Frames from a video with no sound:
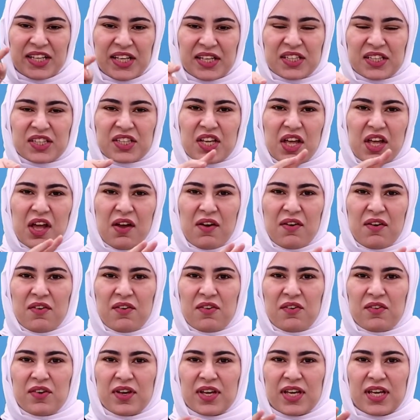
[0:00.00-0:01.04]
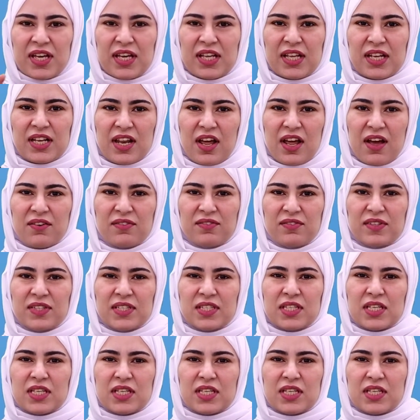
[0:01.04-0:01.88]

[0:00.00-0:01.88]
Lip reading: Write exactly what you would